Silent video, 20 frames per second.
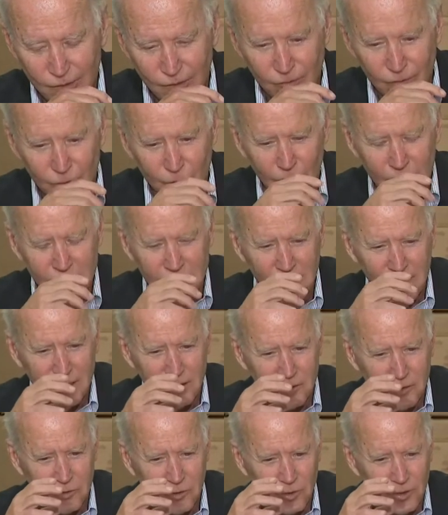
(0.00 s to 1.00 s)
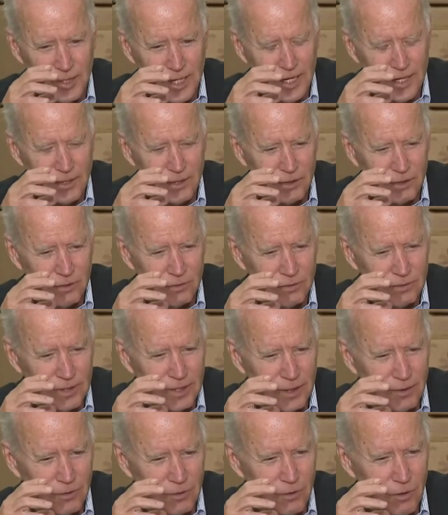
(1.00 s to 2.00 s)
looks like a tornado,
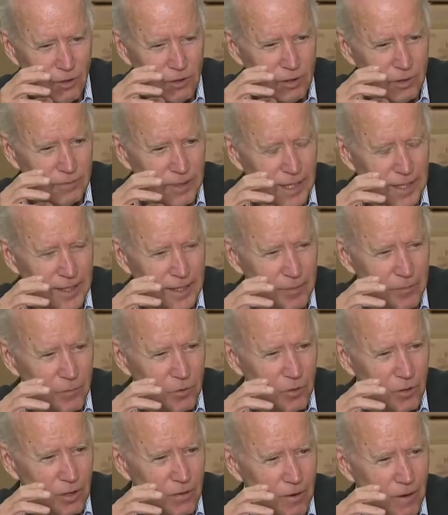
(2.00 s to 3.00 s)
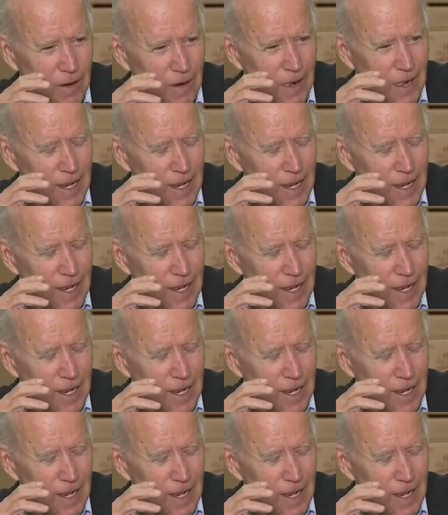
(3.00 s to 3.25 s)
they don't call them that anymore,